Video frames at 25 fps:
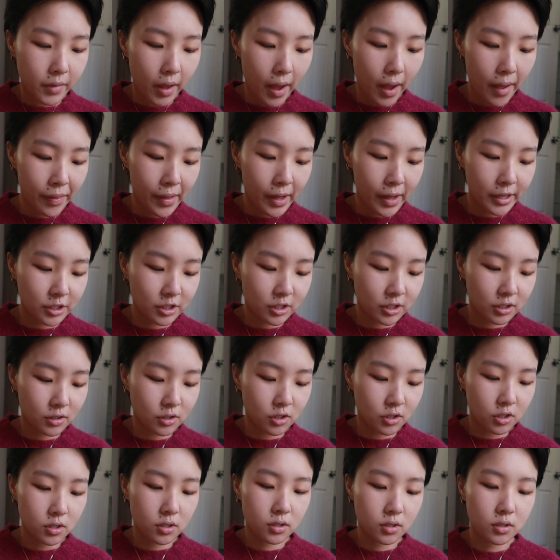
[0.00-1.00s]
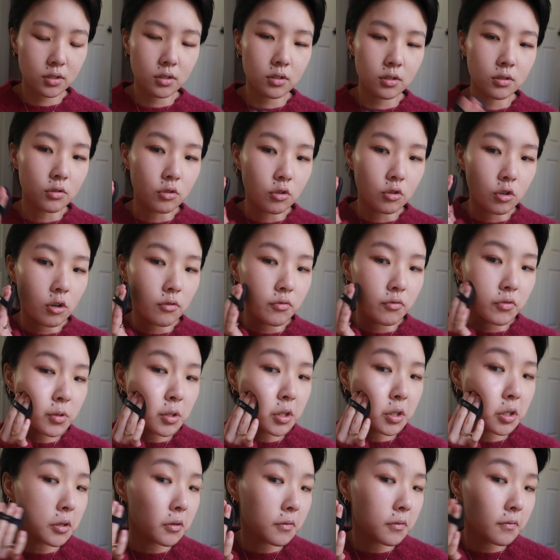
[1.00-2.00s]
and that's just not
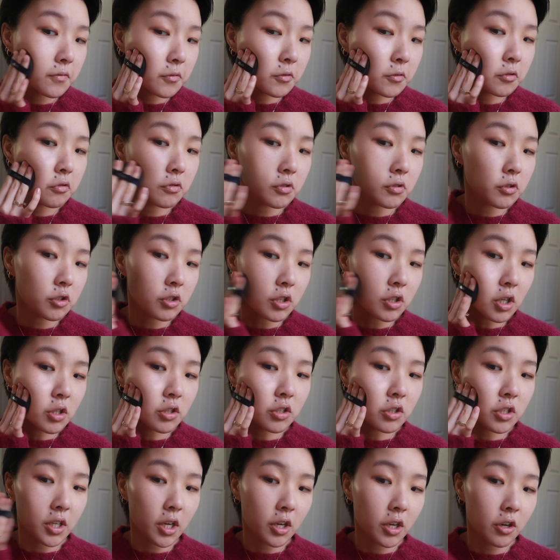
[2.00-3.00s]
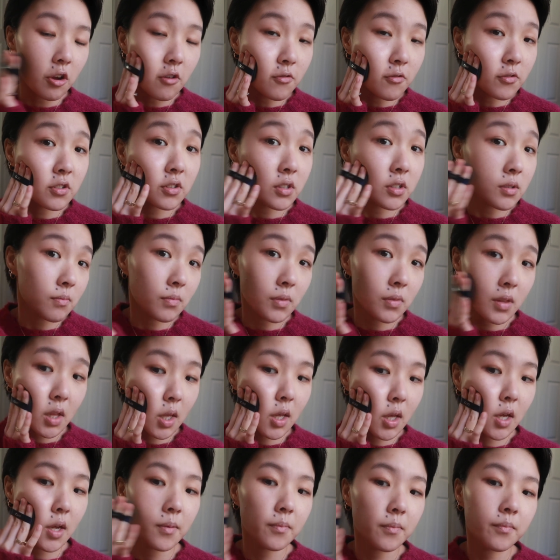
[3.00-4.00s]
really helpful in trying to get over
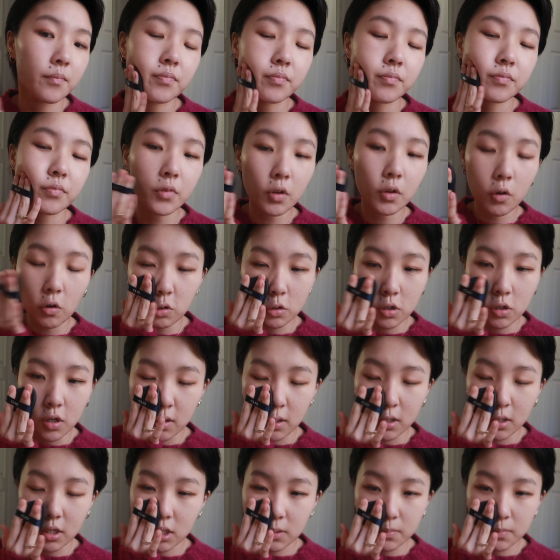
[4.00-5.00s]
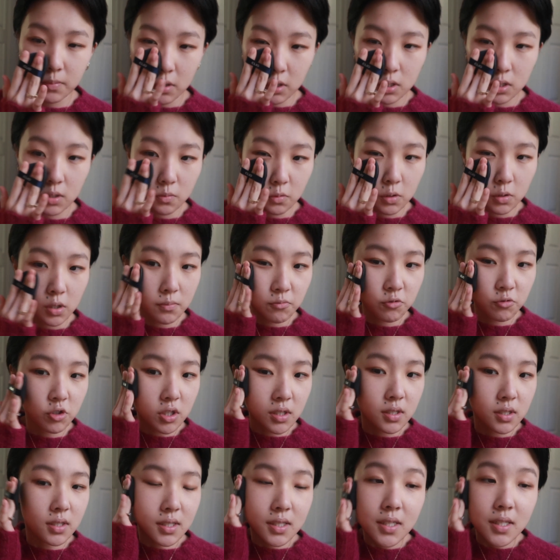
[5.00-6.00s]
something or trying to express what I'm
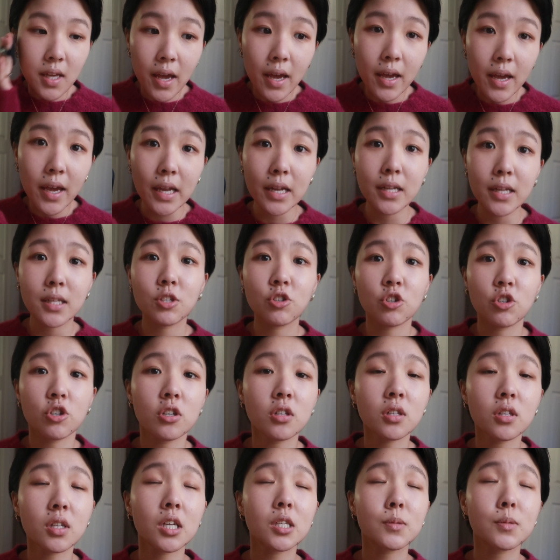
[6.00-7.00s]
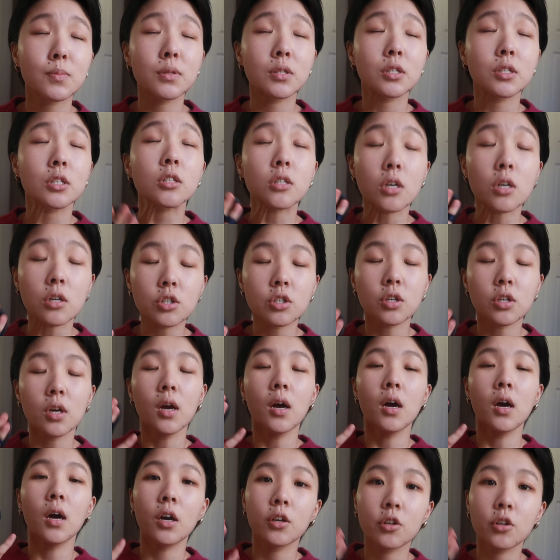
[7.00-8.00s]
trying to say. And then journaling has been such
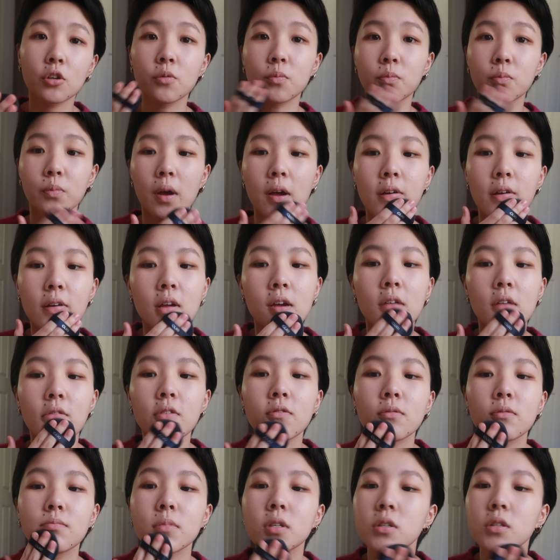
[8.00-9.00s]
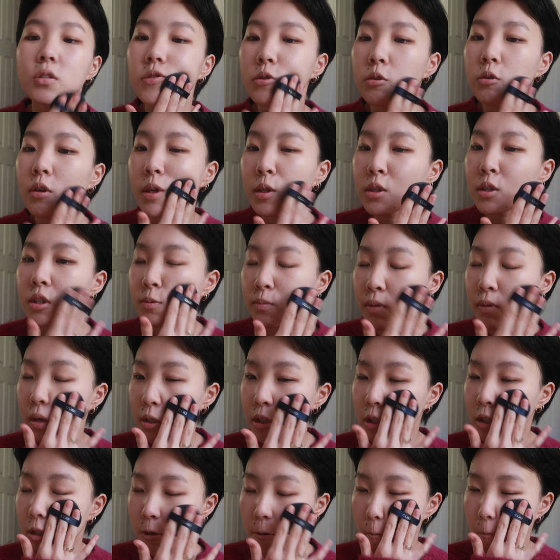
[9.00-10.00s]
a good way for me to
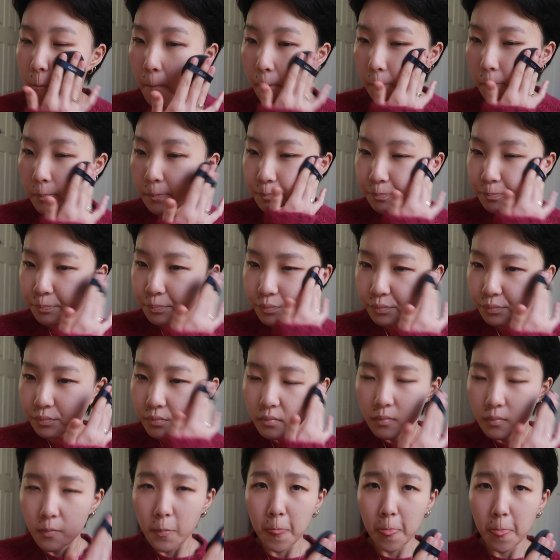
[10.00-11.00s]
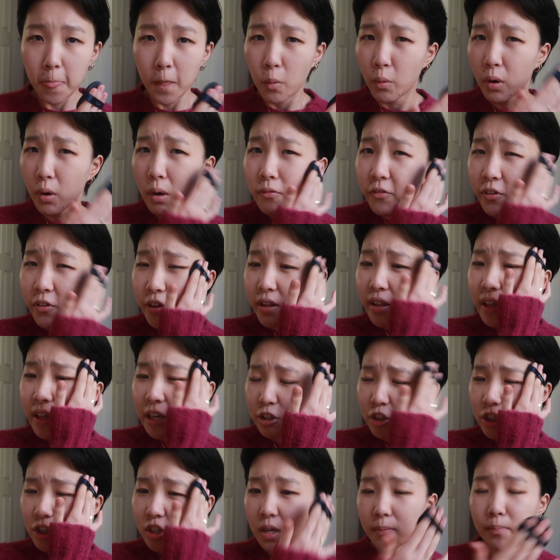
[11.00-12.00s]
express what I'm feeling
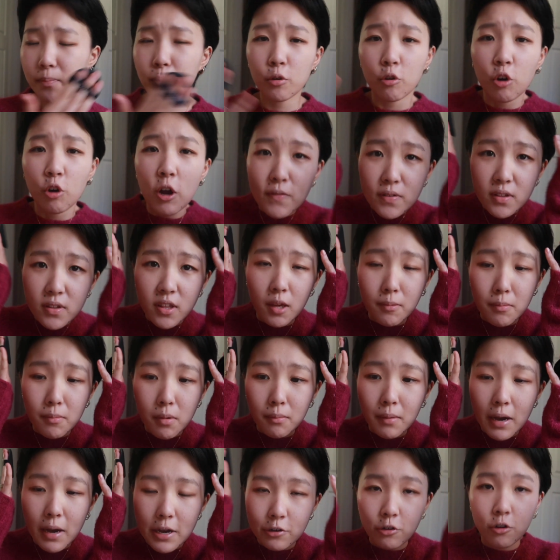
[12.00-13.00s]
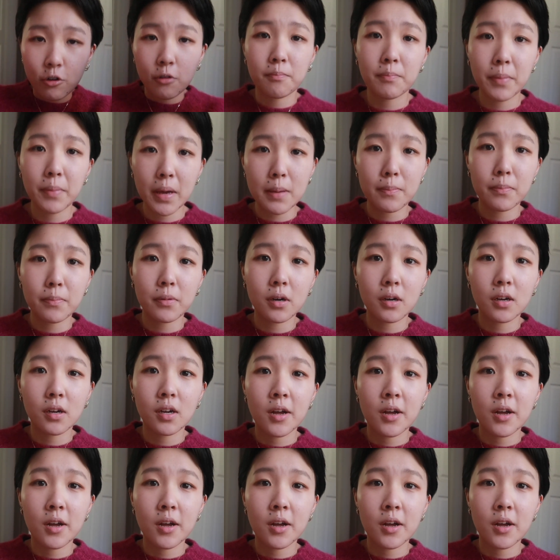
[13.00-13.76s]
and just like put everything in my mind on paper.